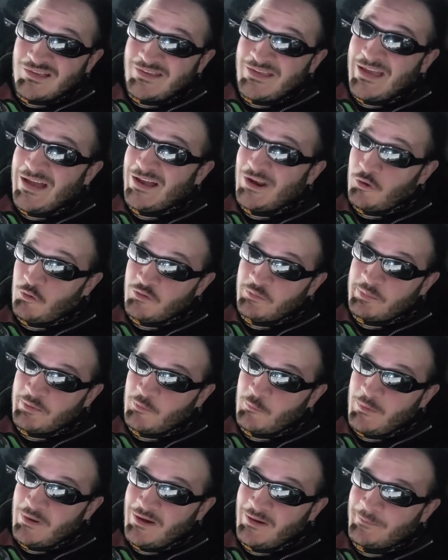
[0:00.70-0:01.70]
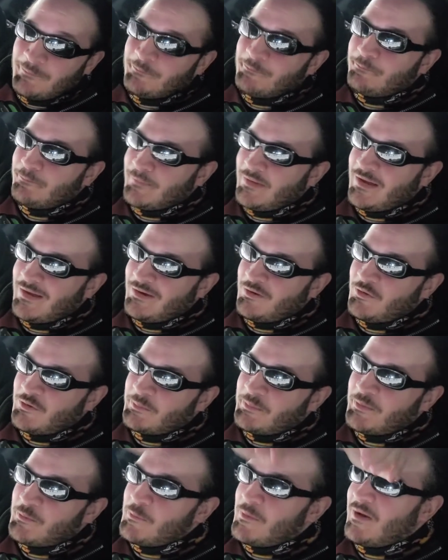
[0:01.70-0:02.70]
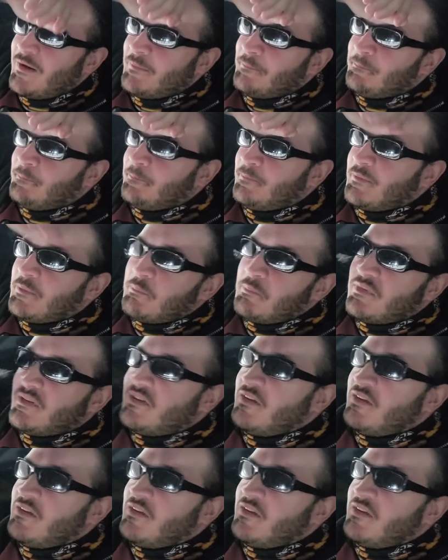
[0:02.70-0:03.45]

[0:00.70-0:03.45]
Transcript: Yeah, I know it's been a while. I know it's been a while. Let me